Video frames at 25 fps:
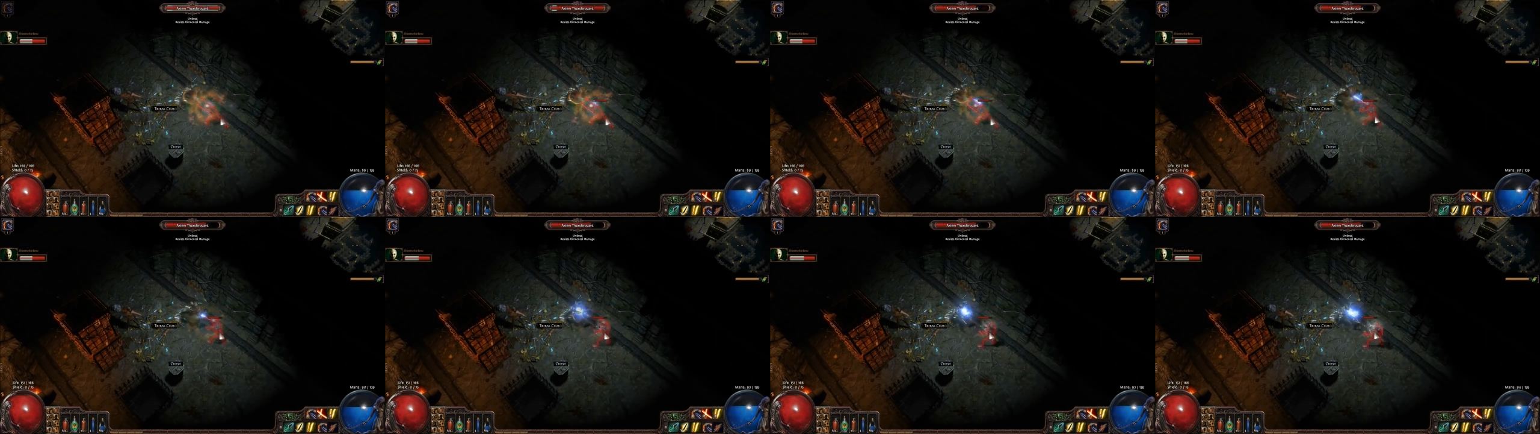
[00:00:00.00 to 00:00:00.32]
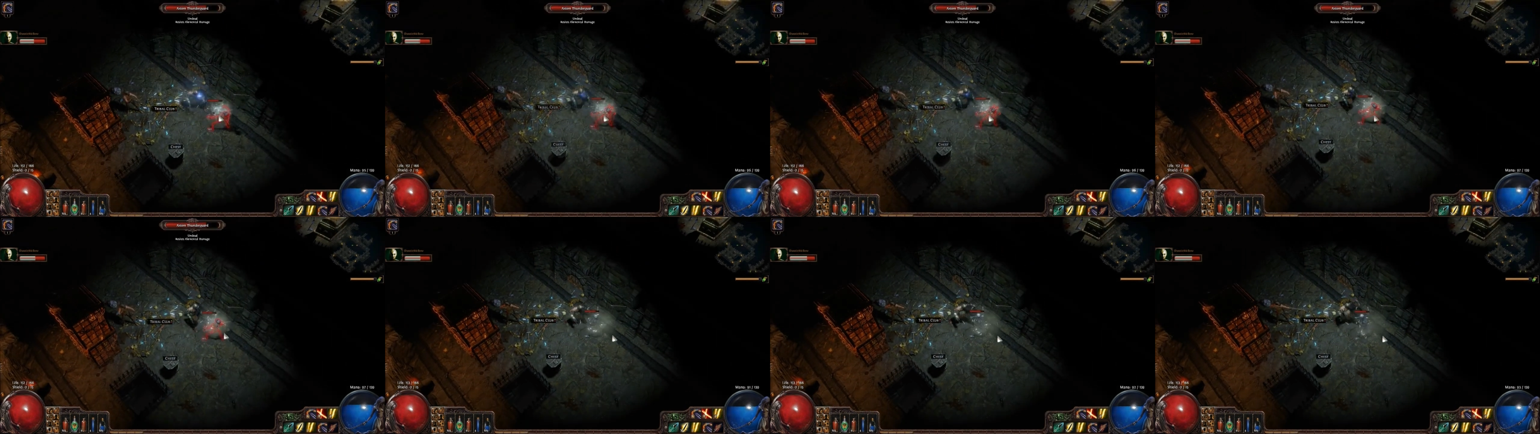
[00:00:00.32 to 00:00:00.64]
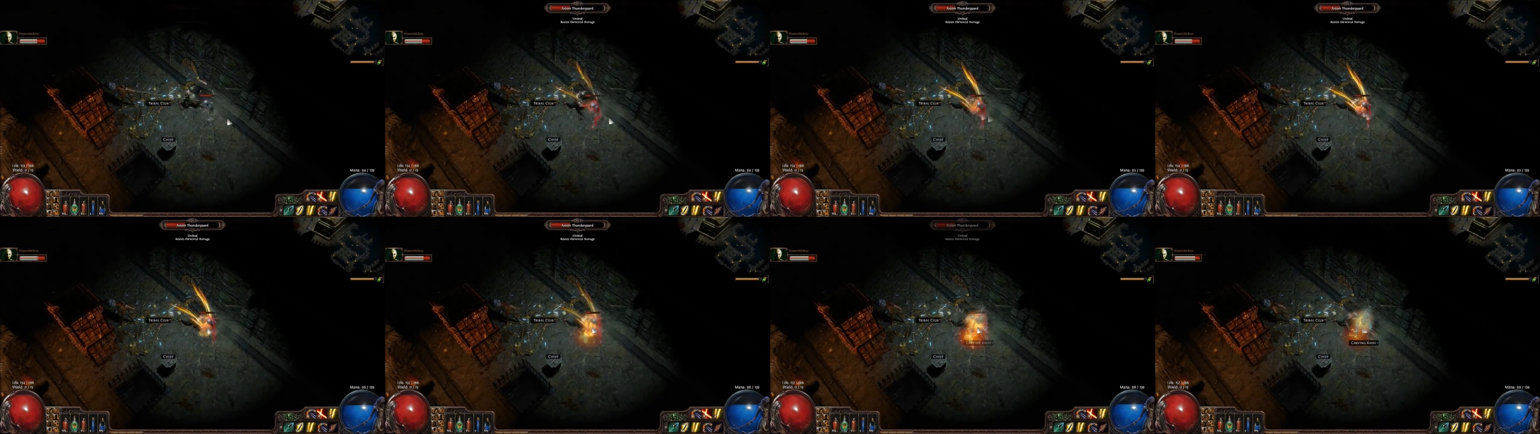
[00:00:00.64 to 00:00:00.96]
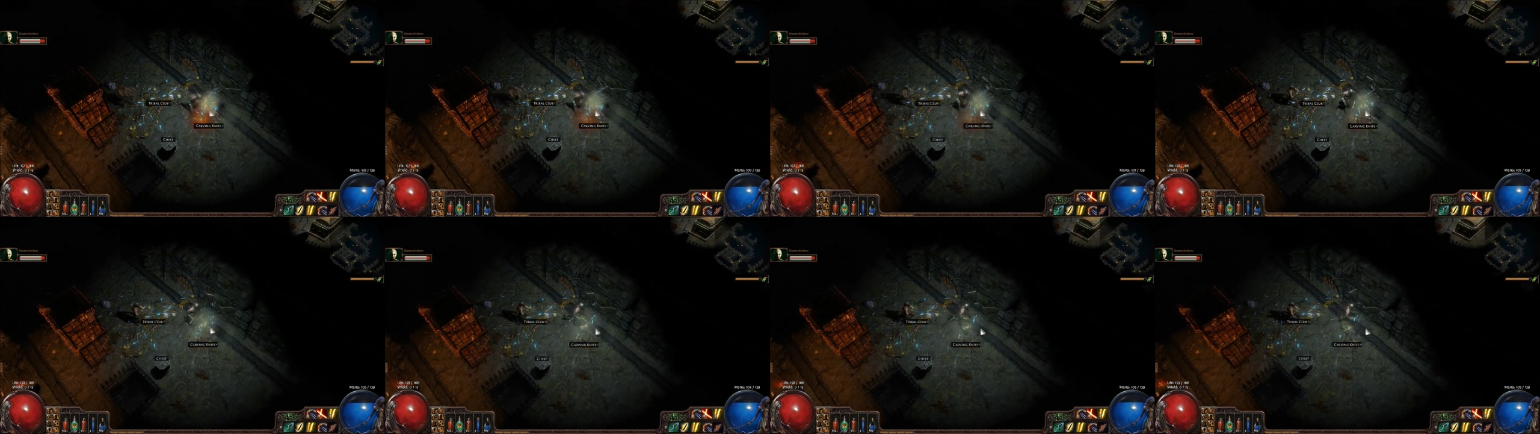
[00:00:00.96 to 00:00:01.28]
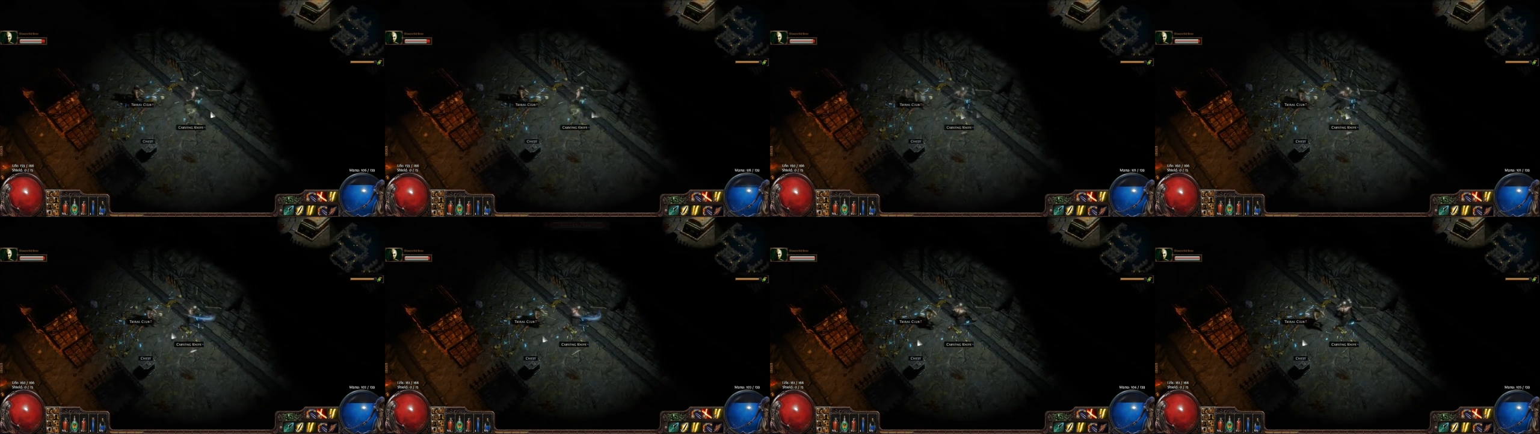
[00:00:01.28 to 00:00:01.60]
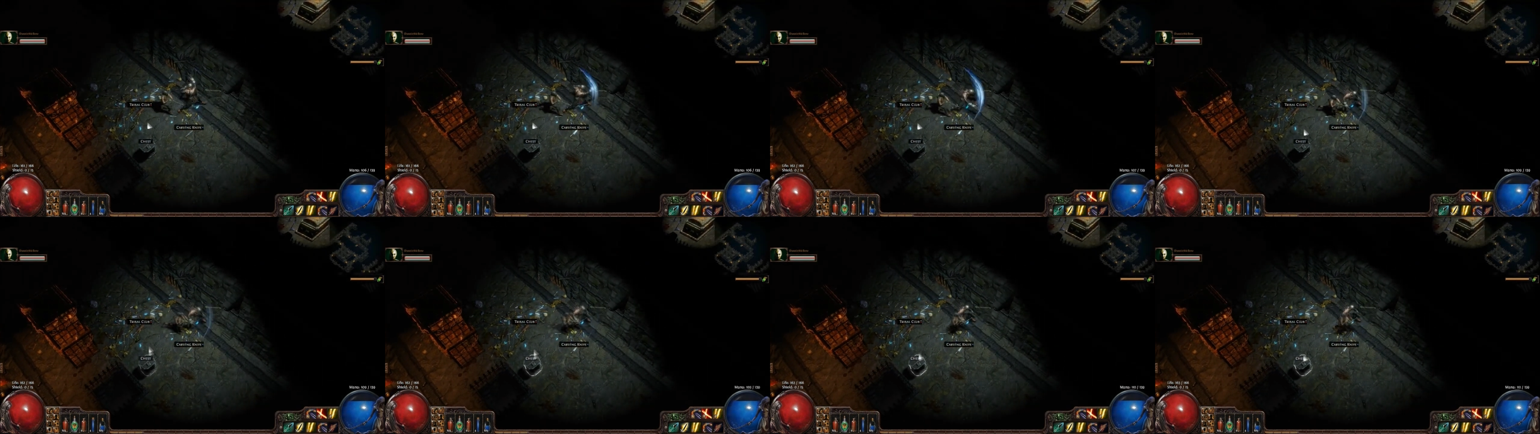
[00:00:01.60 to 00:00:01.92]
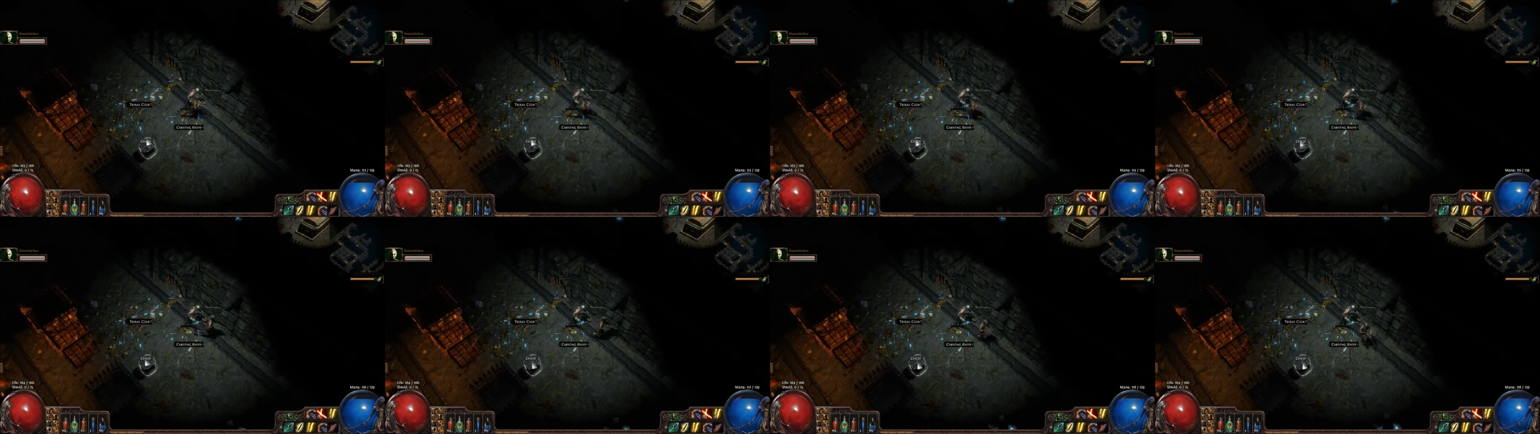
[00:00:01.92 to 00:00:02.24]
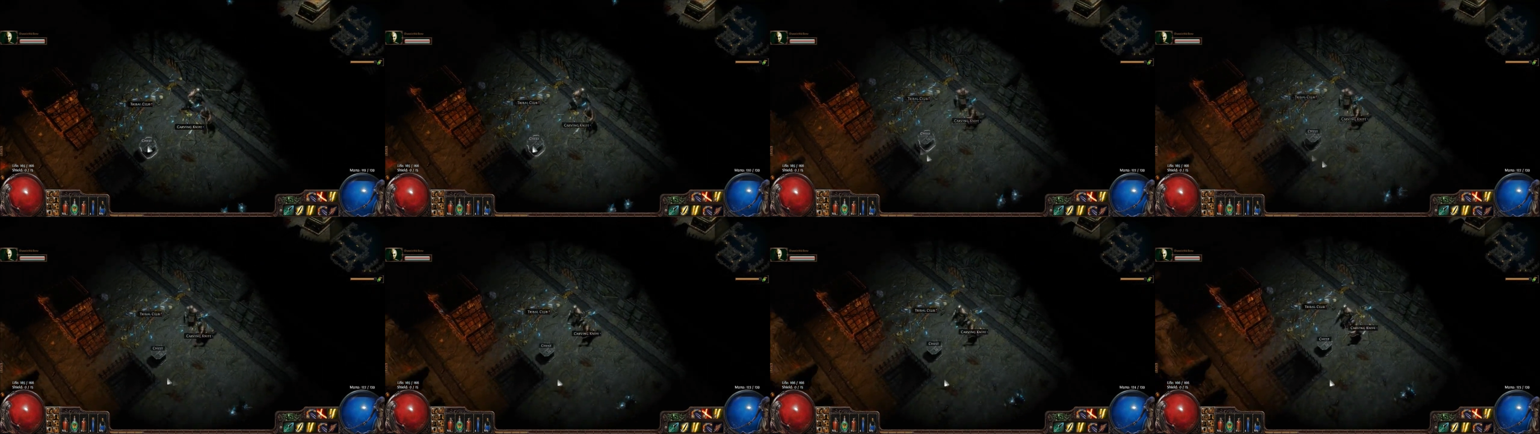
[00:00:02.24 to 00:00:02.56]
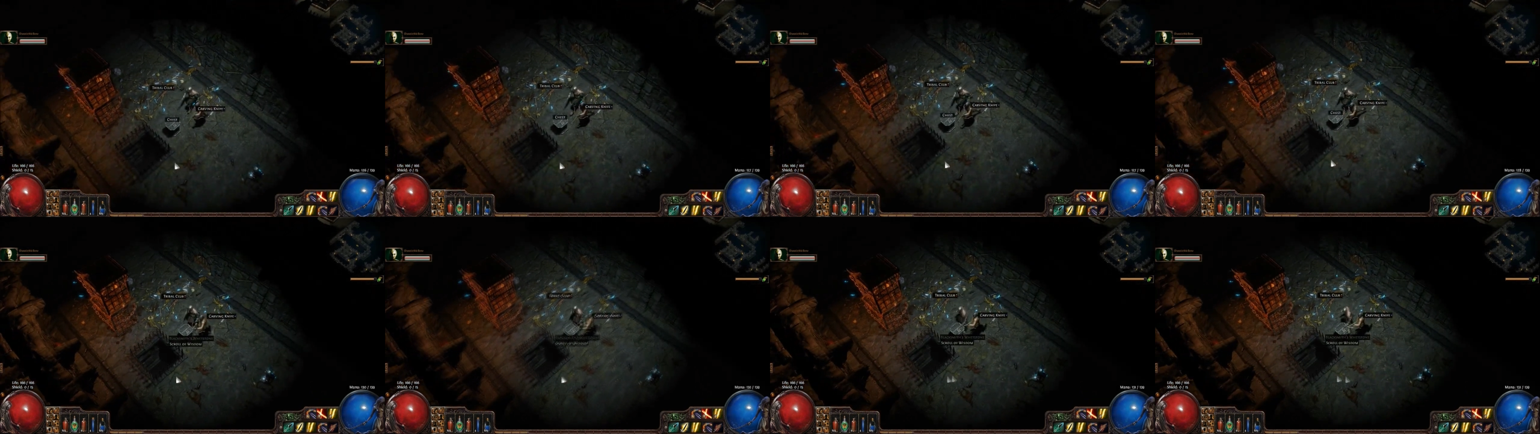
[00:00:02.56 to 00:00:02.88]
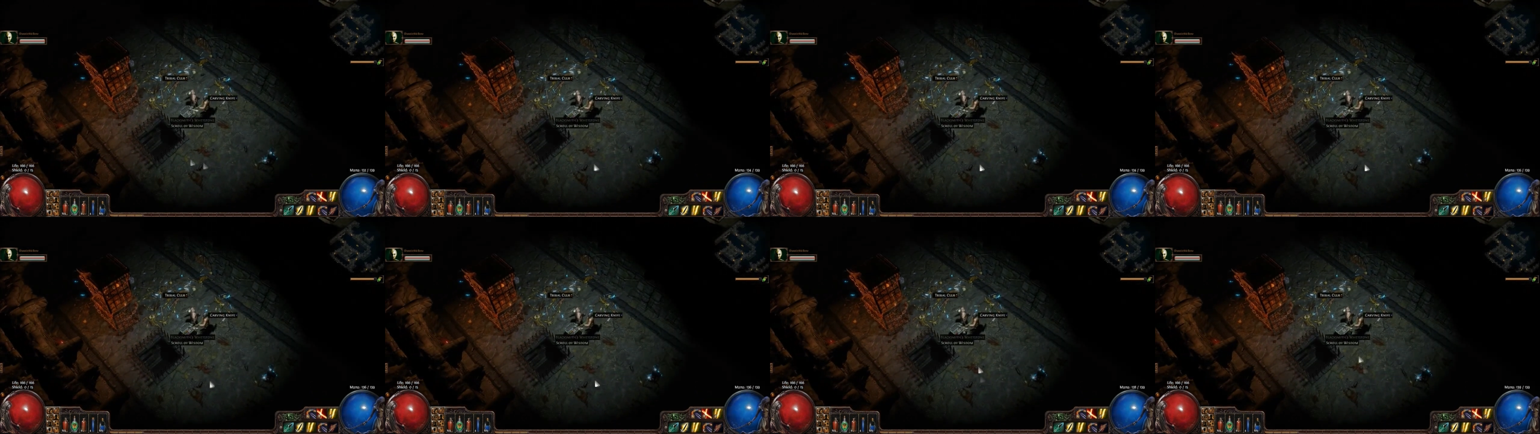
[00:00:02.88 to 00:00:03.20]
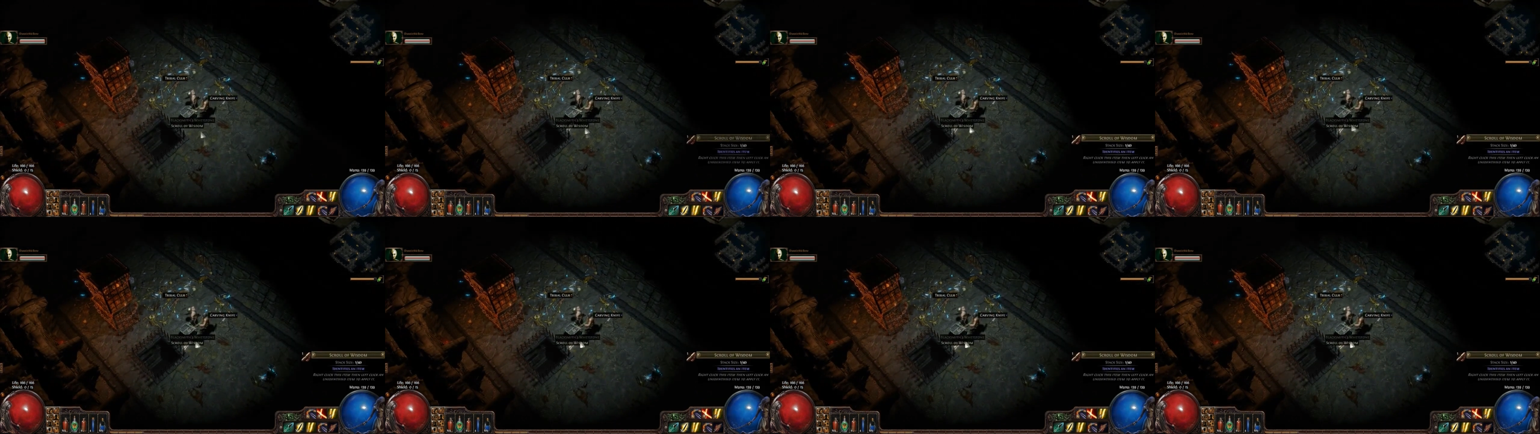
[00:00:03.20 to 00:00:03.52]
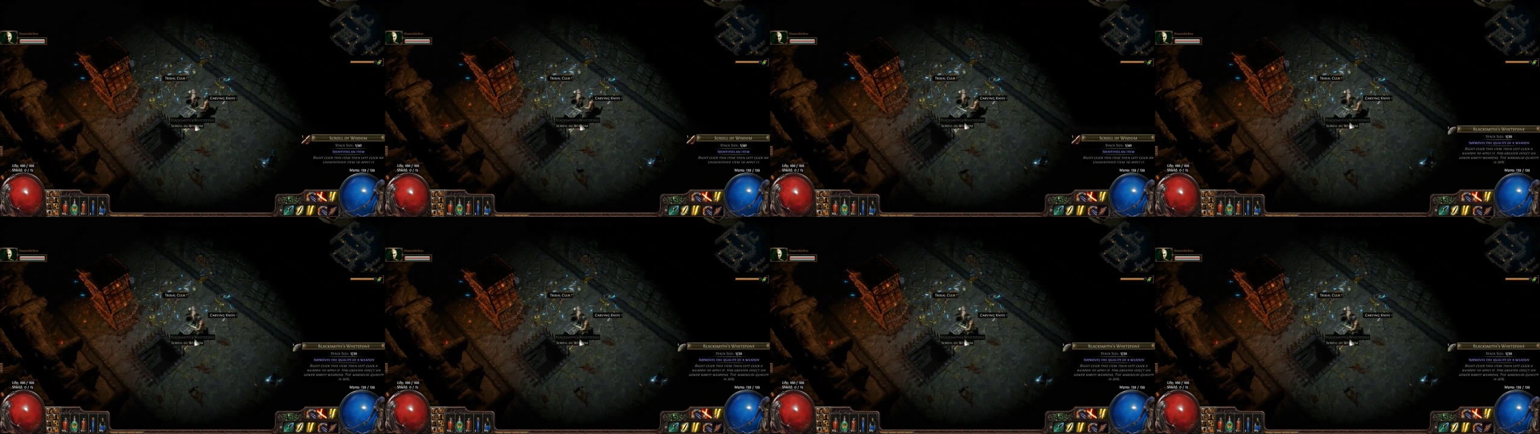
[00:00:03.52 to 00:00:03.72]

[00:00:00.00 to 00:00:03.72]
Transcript: [unreadable: no face in view]